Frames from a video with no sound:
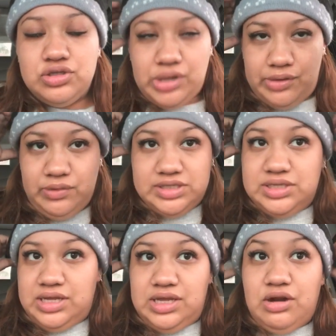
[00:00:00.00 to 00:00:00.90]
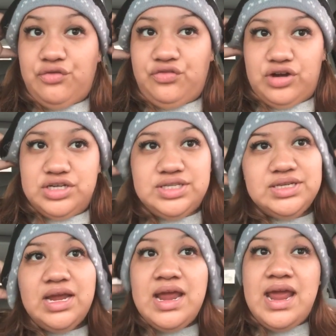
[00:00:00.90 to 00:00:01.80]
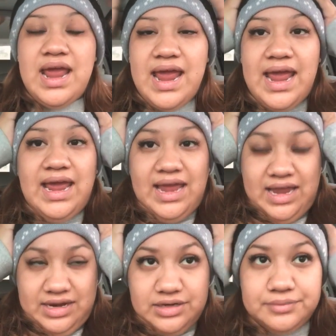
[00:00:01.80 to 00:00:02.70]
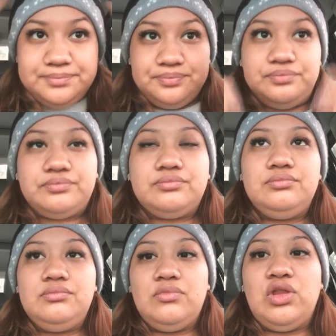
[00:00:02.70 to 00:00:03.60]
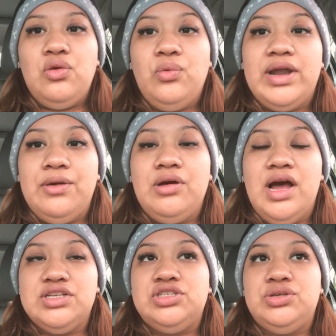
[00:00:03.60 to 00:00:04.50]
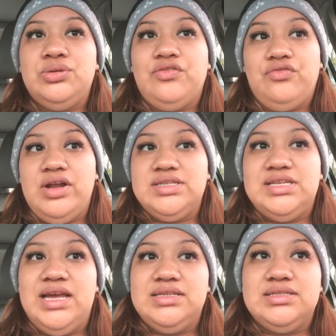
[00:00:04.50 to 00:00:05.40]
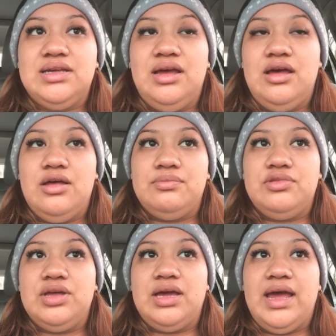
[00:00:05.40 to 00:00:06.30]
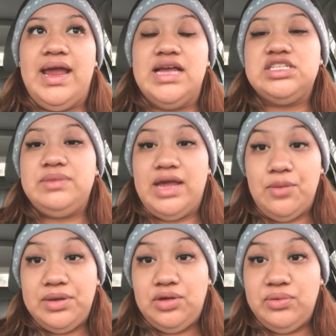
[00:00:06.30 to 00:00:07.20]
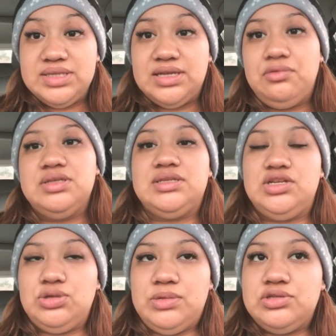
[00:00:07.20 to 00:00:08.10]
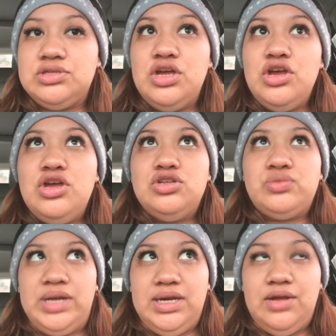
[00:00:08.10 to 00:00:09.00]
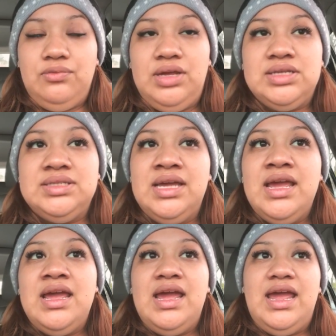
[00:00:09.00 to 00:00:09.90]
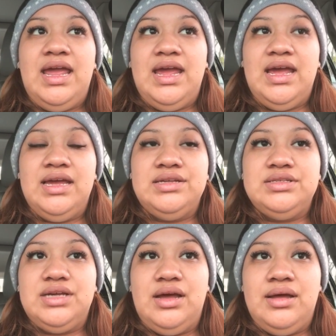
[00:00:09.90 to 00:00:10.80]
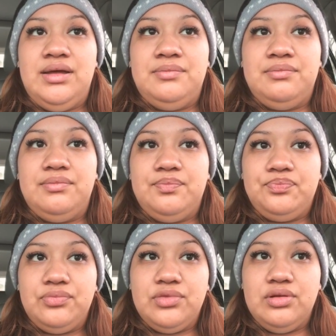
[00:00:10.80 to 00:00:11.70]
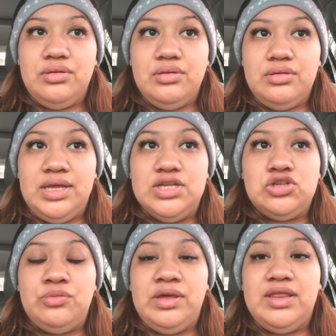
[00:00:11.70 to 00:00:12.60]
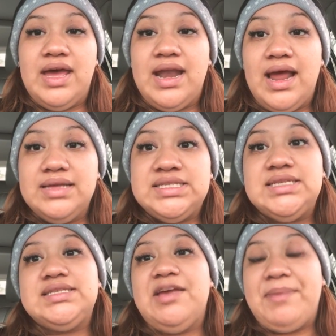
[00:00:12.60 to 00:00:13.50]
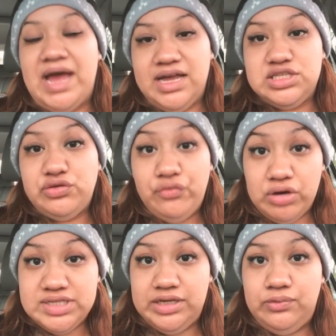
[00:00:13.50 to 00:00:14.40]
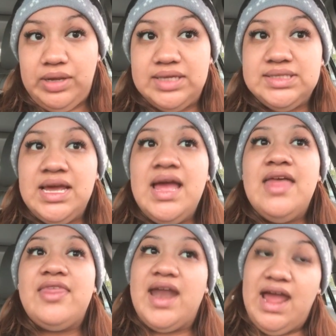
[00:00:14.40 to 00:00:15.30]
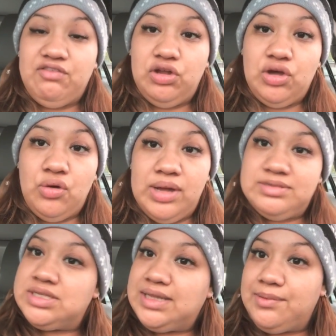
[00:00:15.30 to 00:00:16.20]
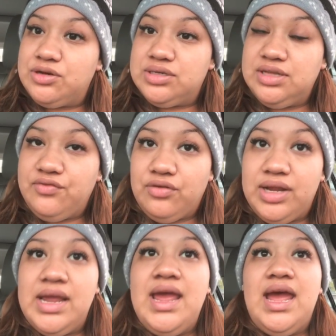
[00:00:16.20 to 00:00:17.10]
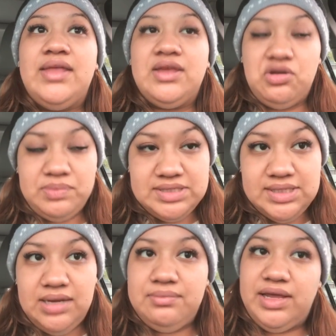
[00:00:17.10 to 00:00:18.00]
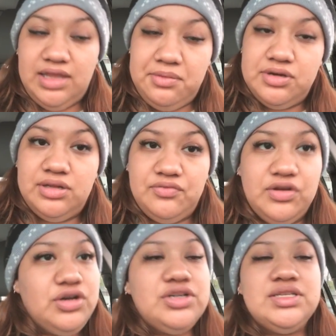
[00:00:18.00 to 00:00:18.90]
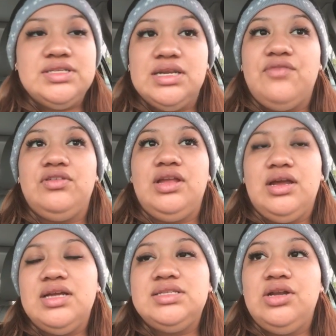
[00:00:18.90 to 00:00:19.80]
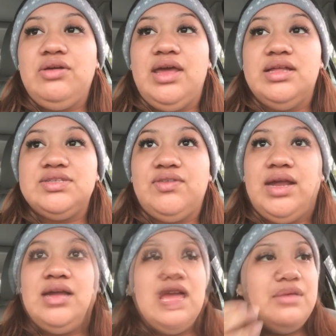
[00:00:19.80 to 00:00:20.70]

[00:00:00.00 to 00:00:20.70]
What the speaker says: So I went to the ER first, and when I got to the front desk, the guy asked me how many weeks I was, and I told him I was 29 weeks. And he told me that since I passed 14 weeks, that I have to go up to labor and delivery, and that I would be seen by labor and delivery nurses and everything. And I said, okay, that's fine.